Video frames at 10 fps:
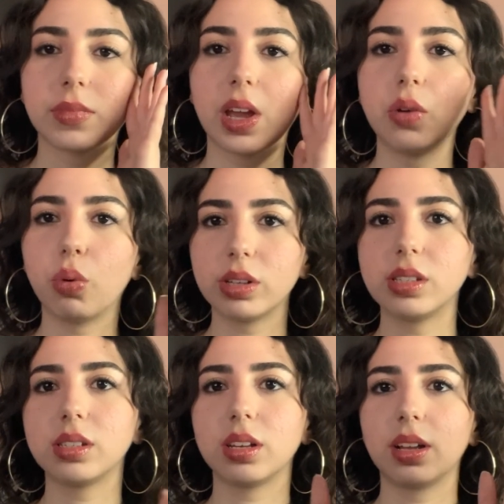It
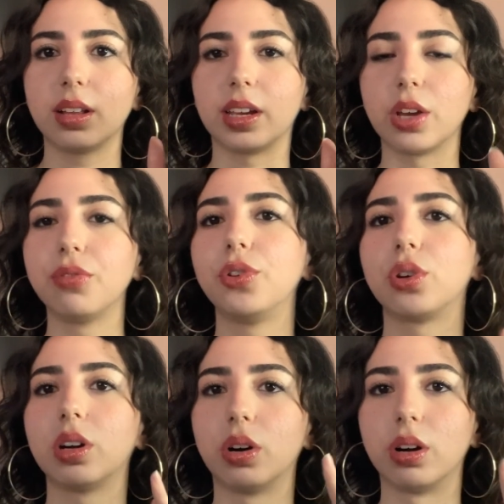was like if
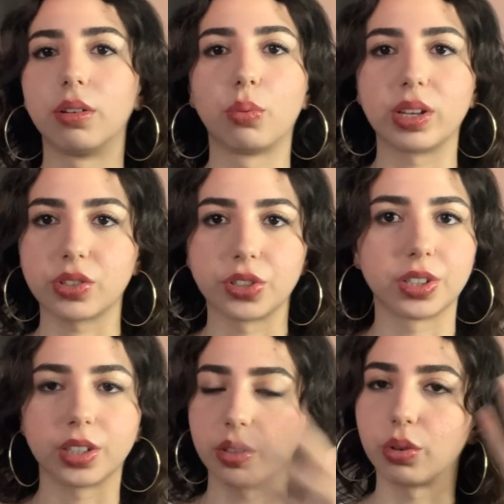you're a
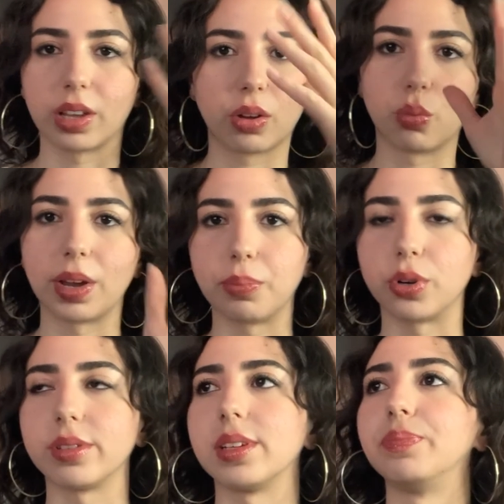Westerner or like a white
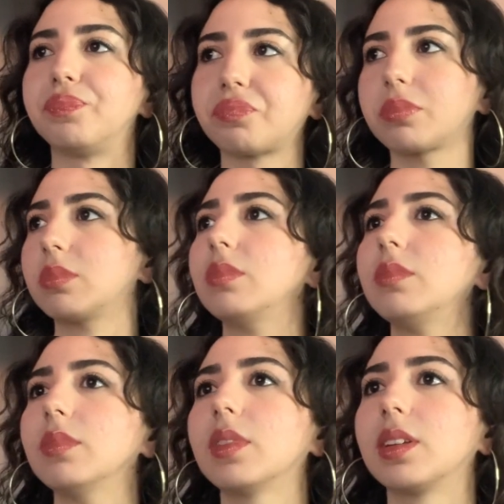person,
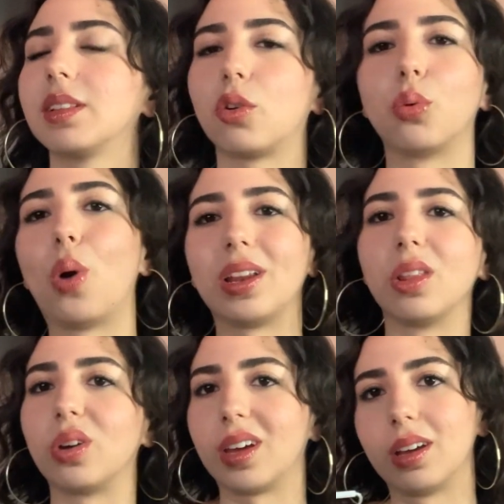or white
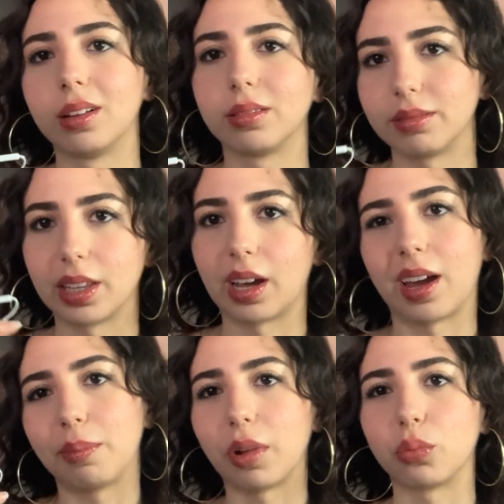looking. Yeah,
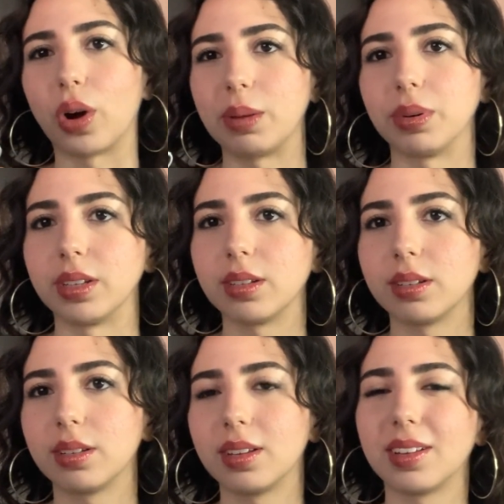I'm not white, but
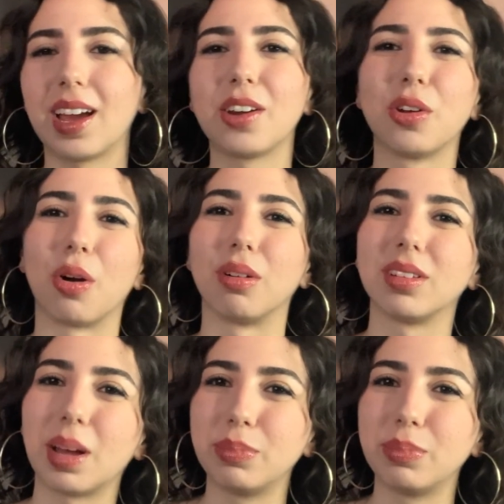I don't know. I'm